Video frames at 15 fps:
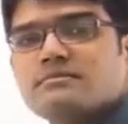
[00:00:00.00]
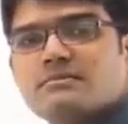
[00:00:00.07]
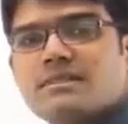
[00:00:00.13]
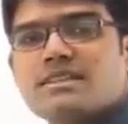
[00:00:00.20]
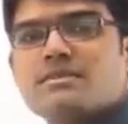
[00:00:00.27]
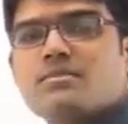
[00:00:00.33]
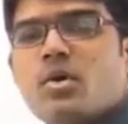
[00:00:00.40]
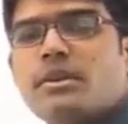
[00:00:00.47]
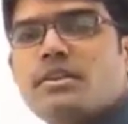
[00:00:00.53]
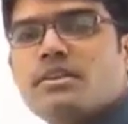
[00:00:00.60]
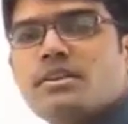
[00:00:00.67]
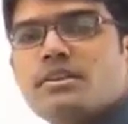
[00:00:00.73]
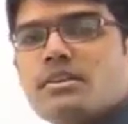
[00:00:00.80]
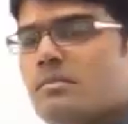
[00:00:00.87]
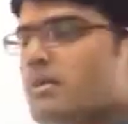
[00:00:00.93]
That's the point you
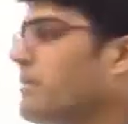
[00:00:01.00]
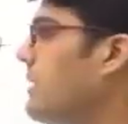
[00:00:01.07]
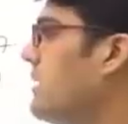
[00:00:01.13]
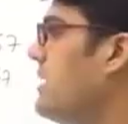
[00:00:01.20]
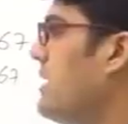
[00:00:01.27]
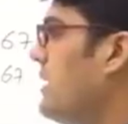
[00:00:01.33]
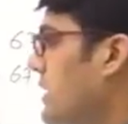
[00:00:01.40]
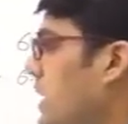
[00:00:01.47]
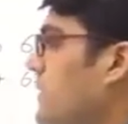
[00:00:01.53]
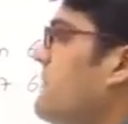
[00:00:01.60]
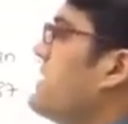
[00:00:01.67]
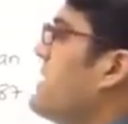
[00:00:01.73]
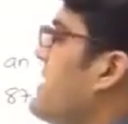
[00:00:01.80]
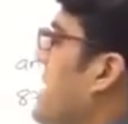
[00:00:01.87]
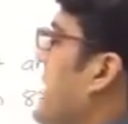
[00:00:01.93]
need to remember. Now
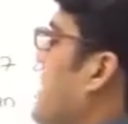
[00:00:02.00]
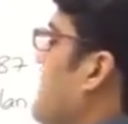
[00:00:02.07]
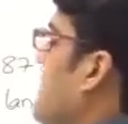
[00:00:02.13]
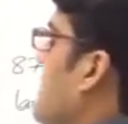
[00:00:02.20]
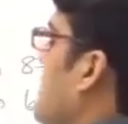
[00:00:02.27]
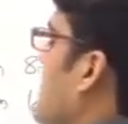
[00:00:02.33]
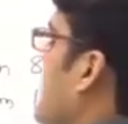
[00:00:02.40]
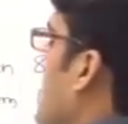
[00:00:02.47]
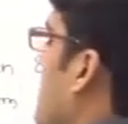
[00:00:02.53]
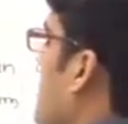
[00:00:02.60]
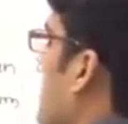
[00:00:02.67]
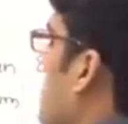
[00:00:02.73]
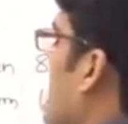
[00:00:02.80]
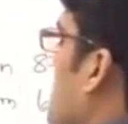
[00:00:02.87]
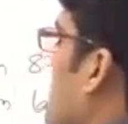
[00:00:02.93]
fix the second
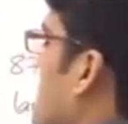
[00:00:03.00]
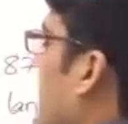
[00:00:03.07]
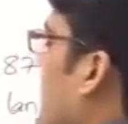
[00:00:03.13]
step positions,